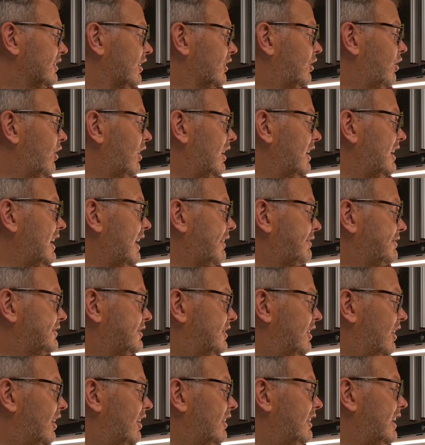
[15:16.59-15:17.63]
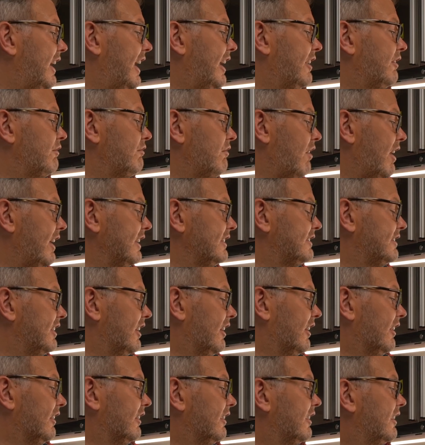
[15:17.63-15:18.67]
I've got left turn and right
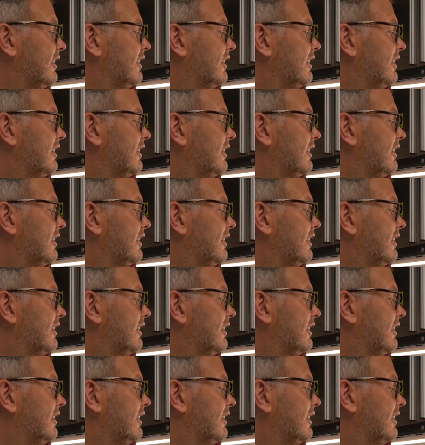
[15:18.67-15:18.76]
turn.